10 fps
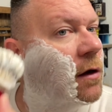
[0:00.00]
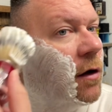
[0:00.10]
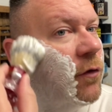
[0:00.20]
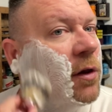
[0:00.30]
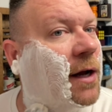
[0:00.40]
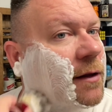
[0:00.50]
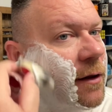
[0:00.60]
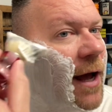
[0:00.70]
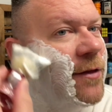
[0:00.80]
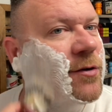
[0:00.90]
I feel like the
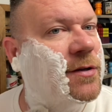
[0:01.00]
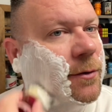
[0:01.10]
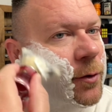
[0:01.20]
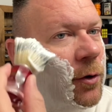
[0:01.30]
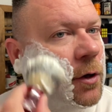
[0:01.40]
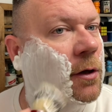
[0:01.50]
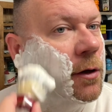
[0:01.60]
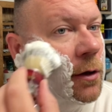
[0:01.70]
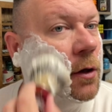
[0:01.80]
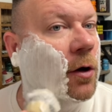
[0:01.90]
lather is a little
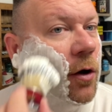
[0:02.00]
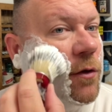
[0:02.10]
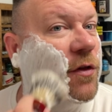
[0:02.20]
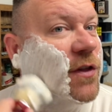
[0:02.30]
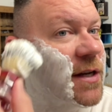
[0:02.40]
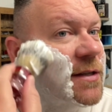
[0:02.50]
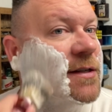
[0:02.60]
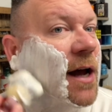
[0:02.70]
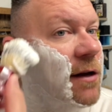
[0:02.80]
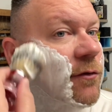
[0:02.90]
on the thick
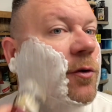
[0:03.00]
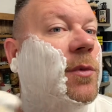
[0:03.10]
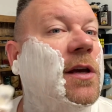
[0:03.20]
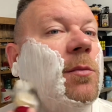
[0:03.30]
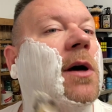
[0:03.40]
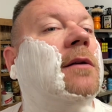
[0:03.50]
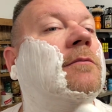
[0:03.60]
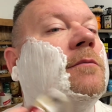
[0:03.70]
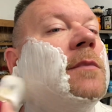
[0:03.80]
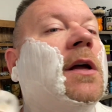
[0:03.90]
side for me, but
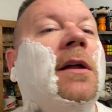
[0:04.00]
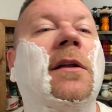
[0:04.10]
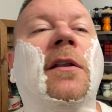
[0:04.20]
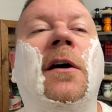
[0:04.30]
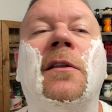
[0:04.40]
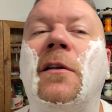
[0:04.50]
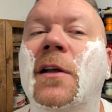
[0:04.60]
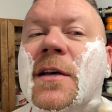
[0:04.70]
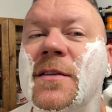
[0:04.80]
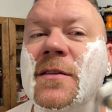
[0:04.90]

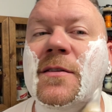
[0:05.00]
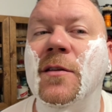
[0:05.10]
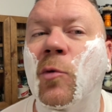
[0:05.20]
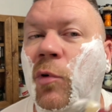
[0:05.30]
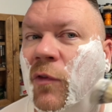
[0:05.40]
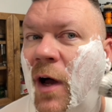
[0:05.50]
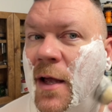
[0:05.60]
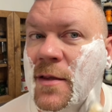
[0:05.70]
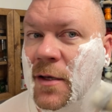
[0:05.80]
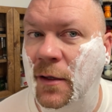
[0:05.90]
nonetheless, it still
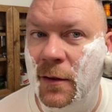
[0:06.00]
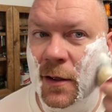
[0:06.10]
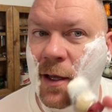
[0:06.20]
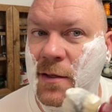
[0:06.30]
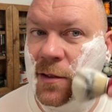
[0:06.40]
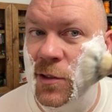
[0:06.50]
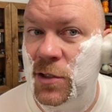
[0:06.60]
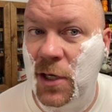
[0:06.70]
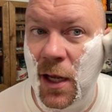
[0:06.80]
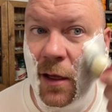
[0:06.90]
provides an excellent
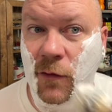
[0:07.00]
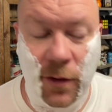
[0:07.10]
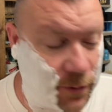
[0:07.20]
shave.